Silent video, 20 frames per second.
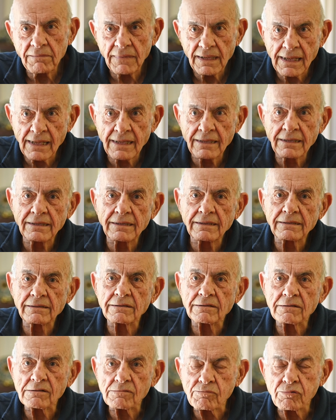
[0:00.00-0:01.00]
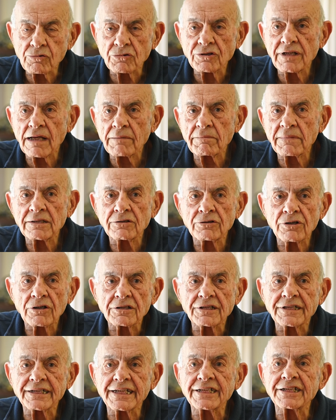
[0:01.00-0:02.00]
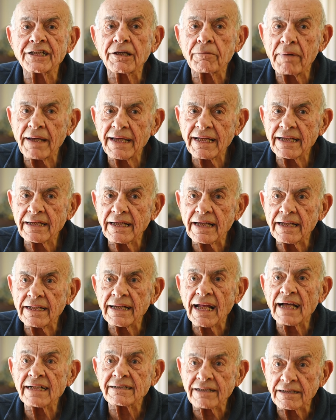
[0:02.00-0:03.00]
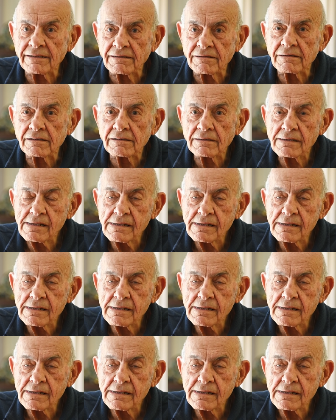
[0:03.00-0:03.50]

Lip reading: and put them in the city bank in Athens,